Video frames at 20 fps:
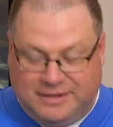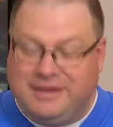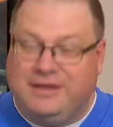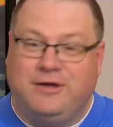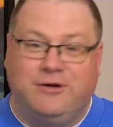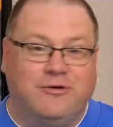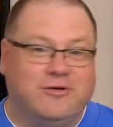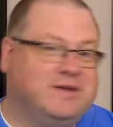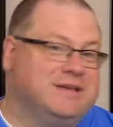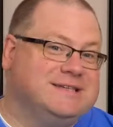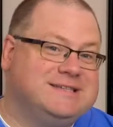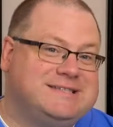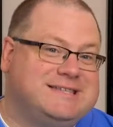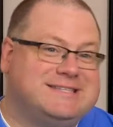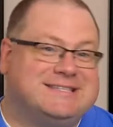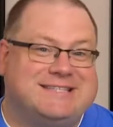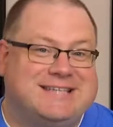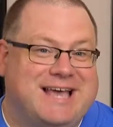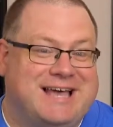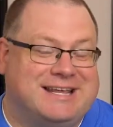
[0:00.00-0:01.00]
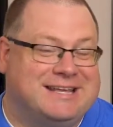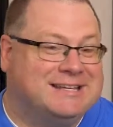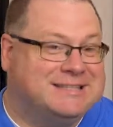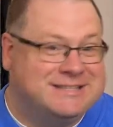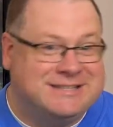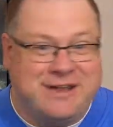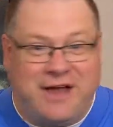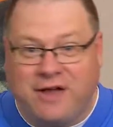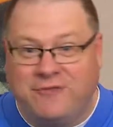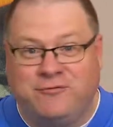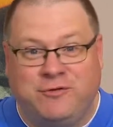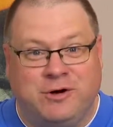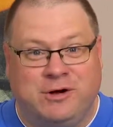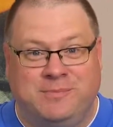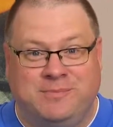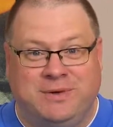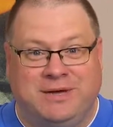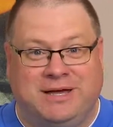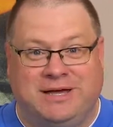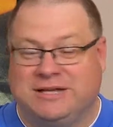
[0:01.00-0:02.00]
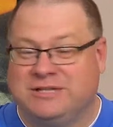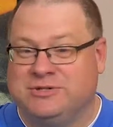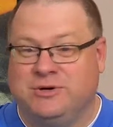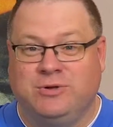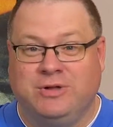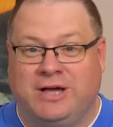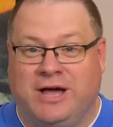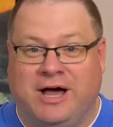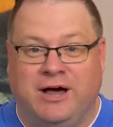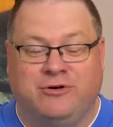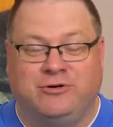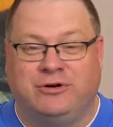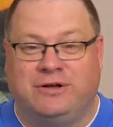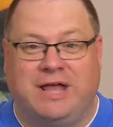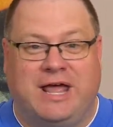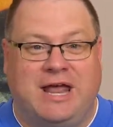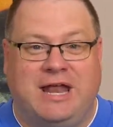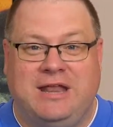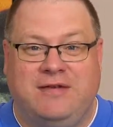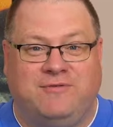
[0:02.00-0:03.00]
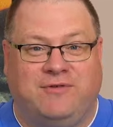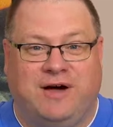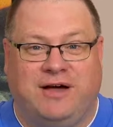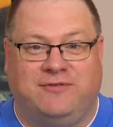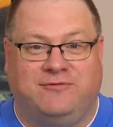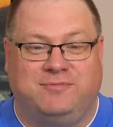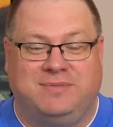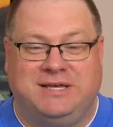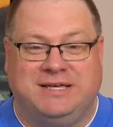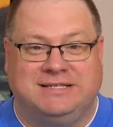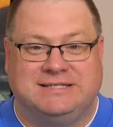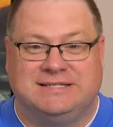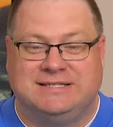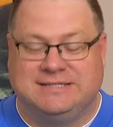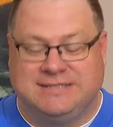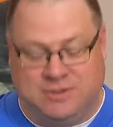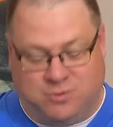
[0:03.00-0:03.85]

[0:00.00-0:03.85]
Here is the set. It's not very big. It's only 185 pieces.